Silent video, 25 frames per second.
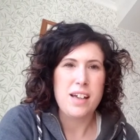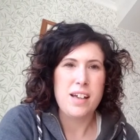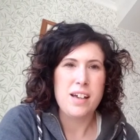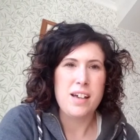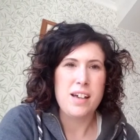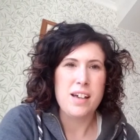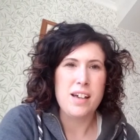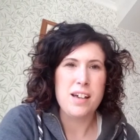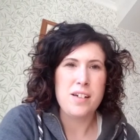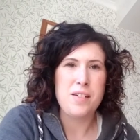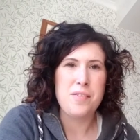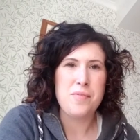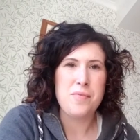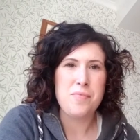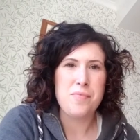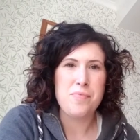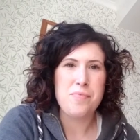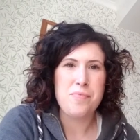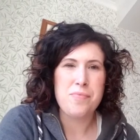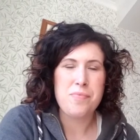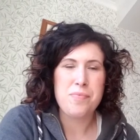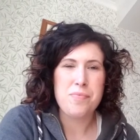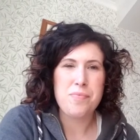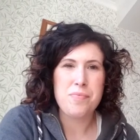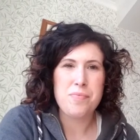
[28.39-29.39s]
I've
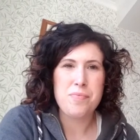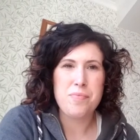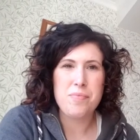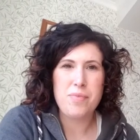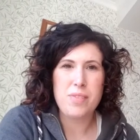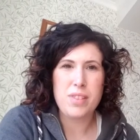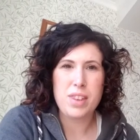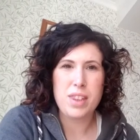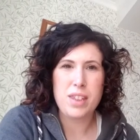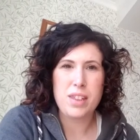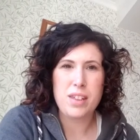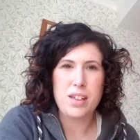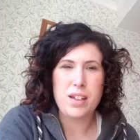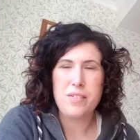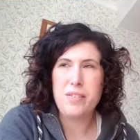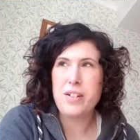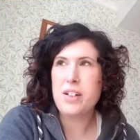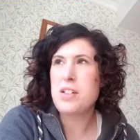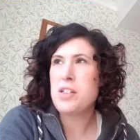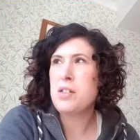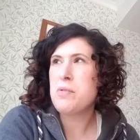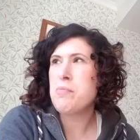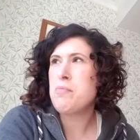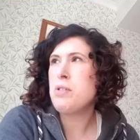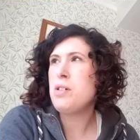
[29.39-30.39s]

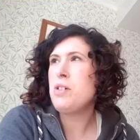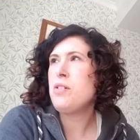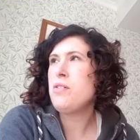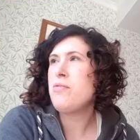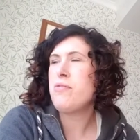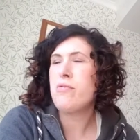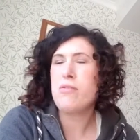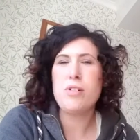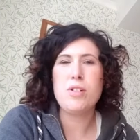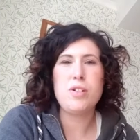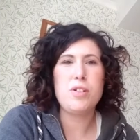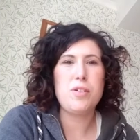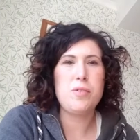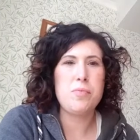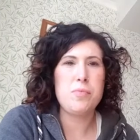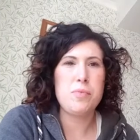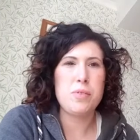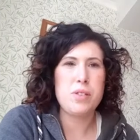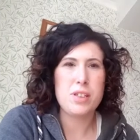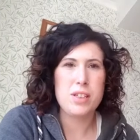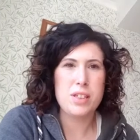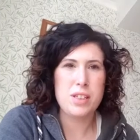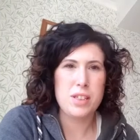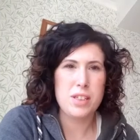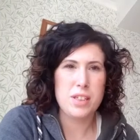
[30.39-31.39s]
had to move
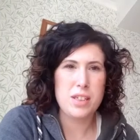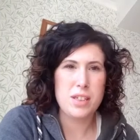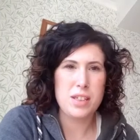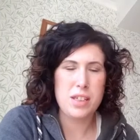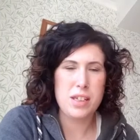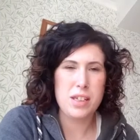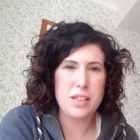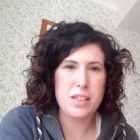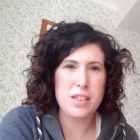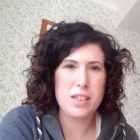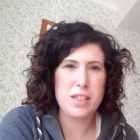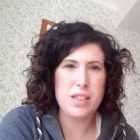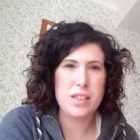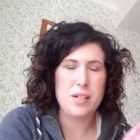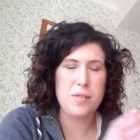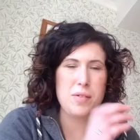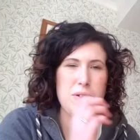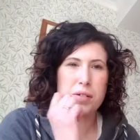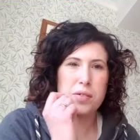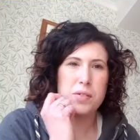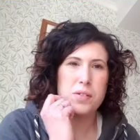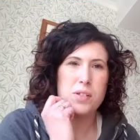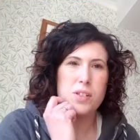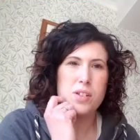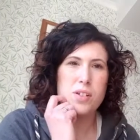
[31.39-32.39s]
rooms because yesterday
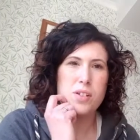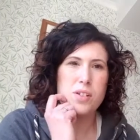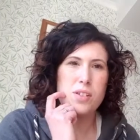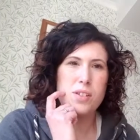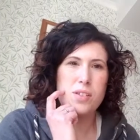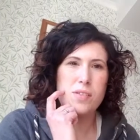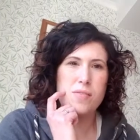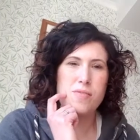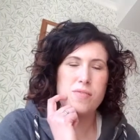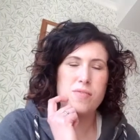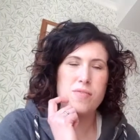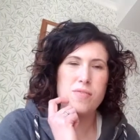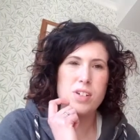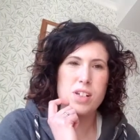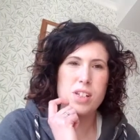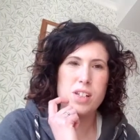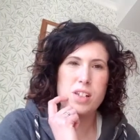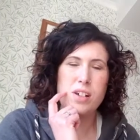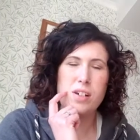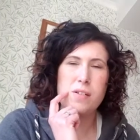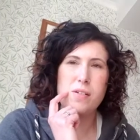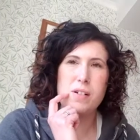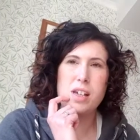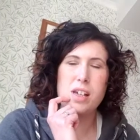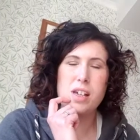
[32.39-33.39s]
when I was doing some
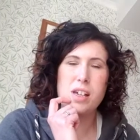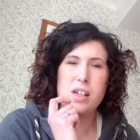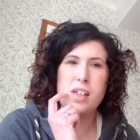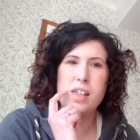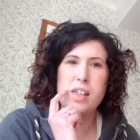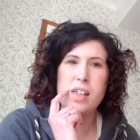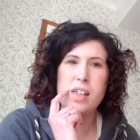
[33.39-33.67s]
videoing,